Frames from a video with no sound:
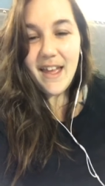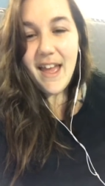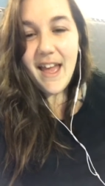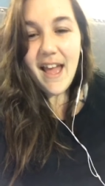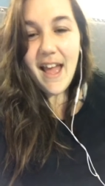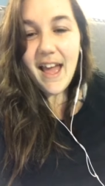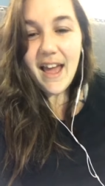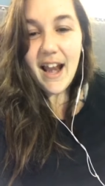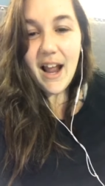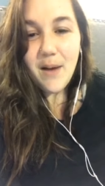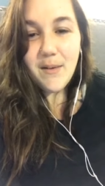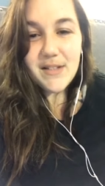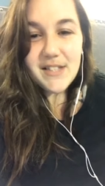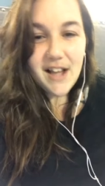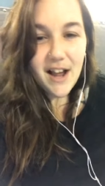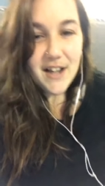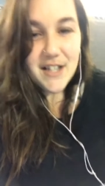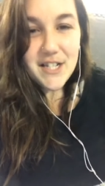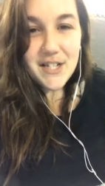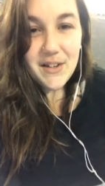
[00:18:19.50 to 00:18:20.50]
and I will
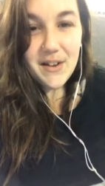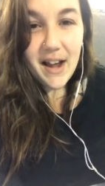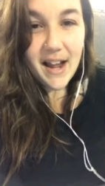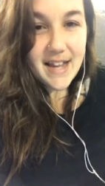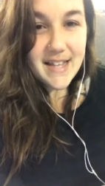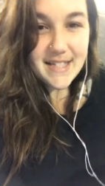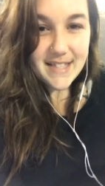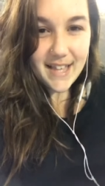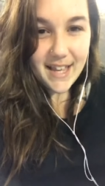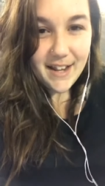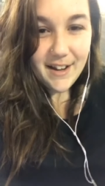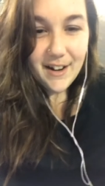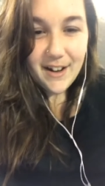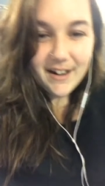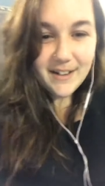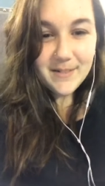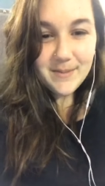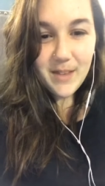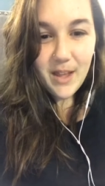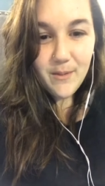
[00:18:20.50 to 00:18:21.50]
talk to you guys
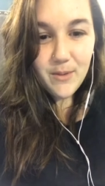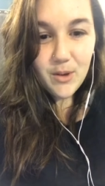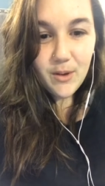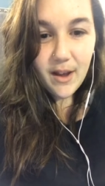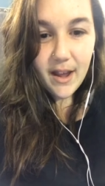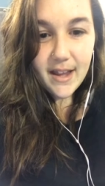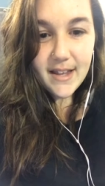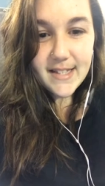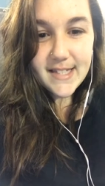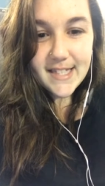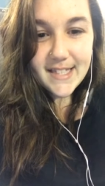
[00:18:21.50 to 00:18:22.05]
later. Love you guys.